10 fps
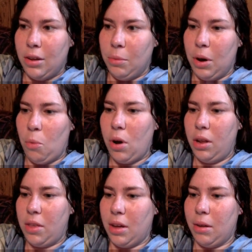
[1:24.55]
Well, one
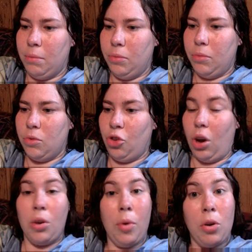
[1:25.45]
of them,
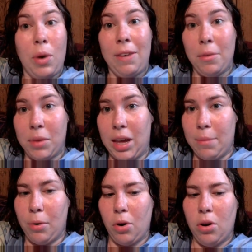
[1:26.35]
trying to run away from the
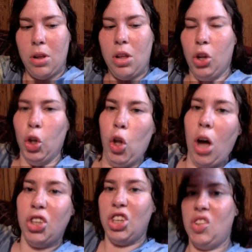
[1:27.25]
keeper,
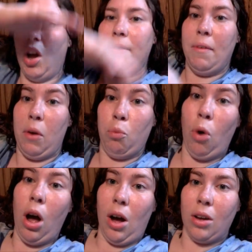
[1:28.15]
launches off of a
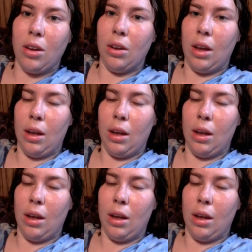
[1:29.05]
rock.